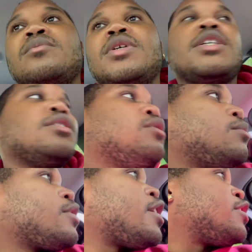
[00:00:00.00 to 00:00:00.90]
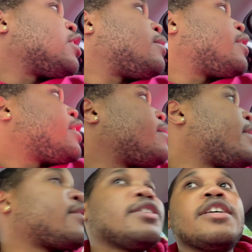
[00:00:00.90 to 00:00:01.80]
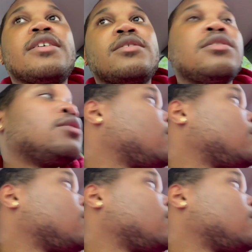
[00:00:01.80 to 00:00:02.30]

But catch y'all when I get back to the house.